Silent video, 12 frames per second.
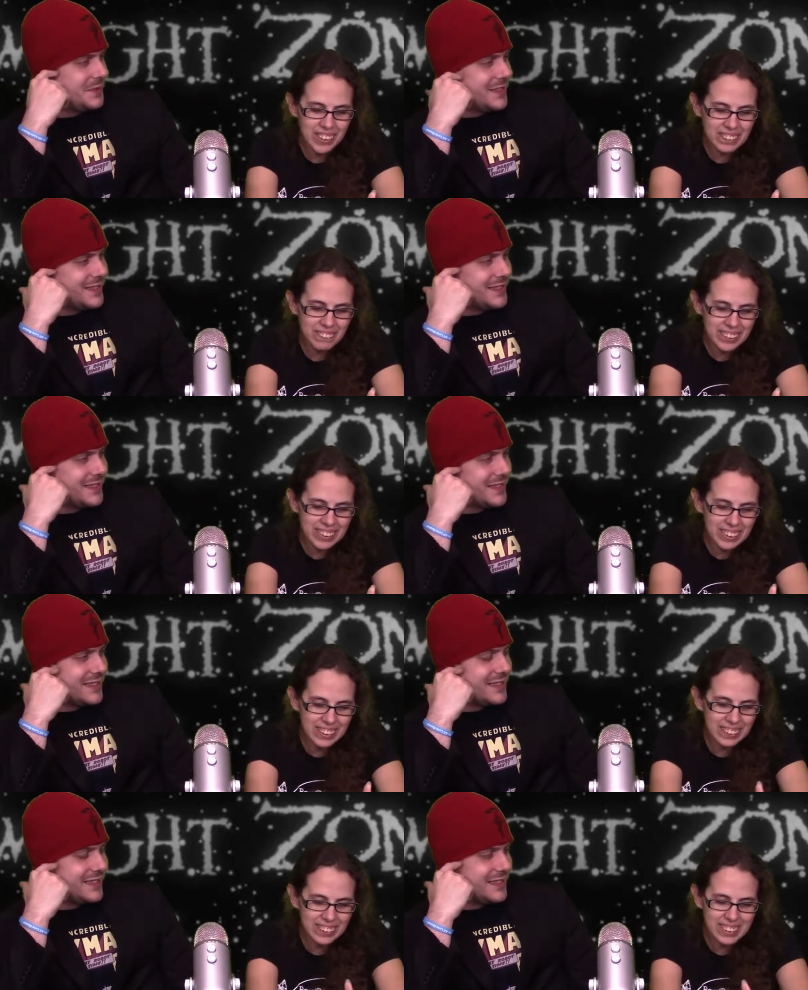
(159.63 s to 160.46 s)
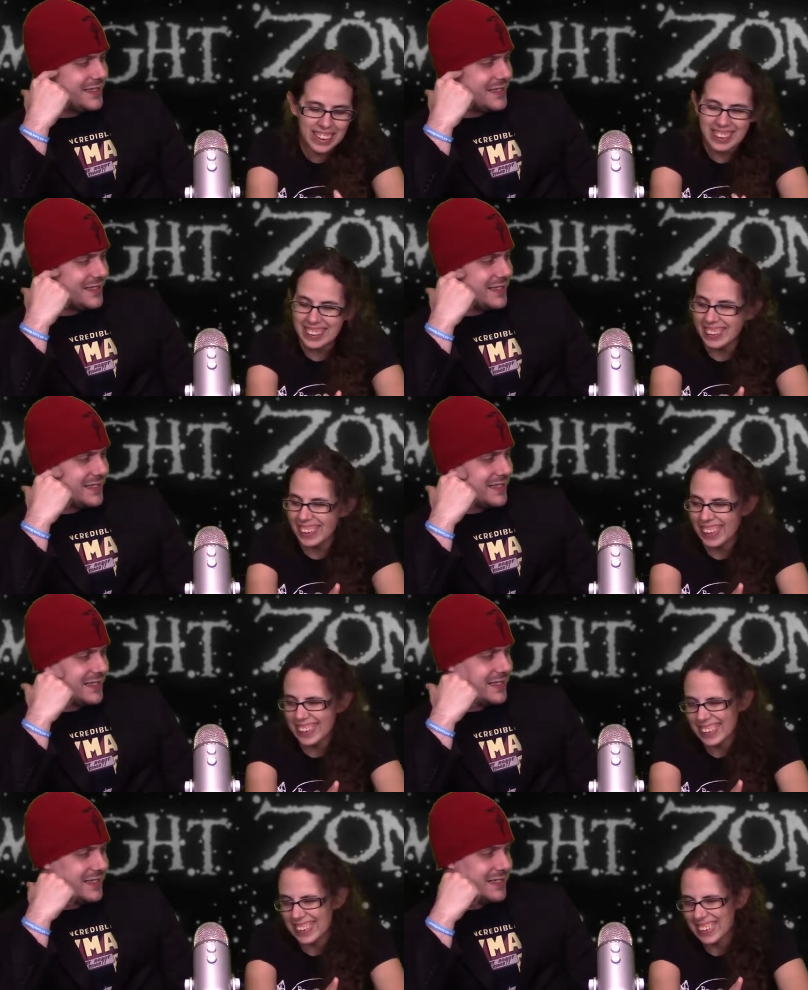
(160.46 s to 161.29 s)
Speaker 1: Everything else, I
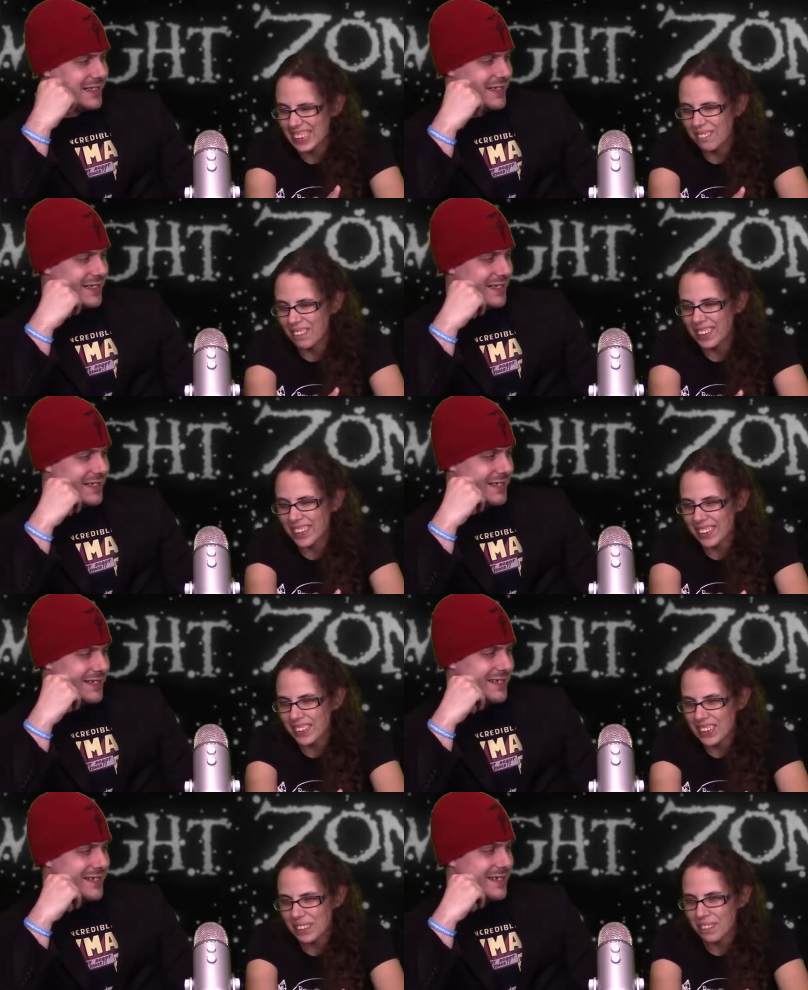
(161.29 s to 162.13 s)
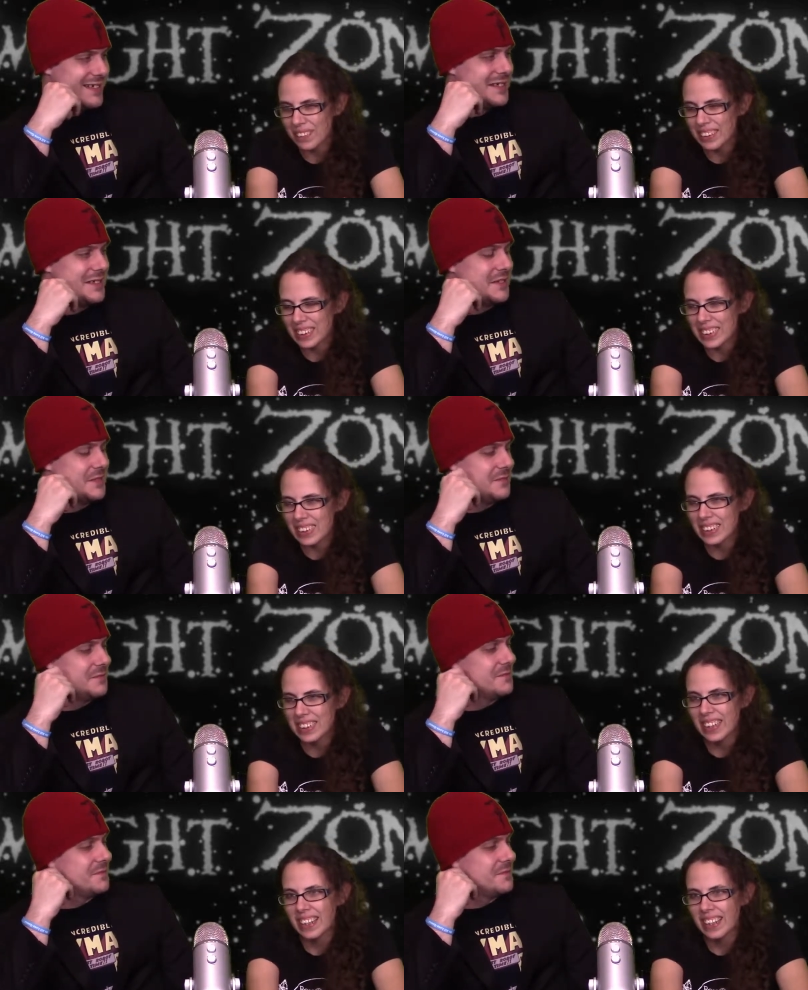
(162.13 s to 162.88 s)
guess, is spoilers. But this,